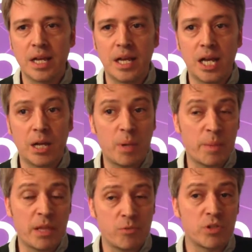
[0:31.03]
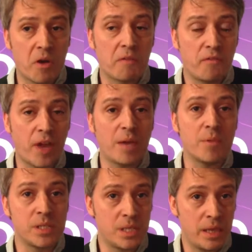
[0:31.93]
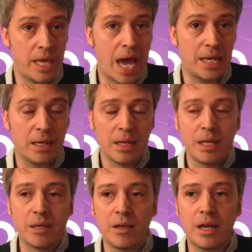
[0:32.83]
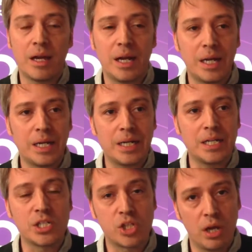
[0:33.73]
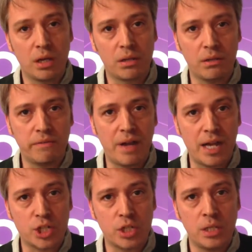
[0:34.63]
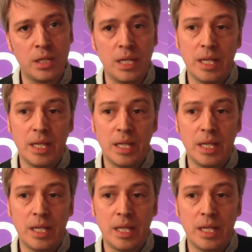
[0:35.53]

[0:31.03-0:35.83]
My mother was very famous in that circle of fashion.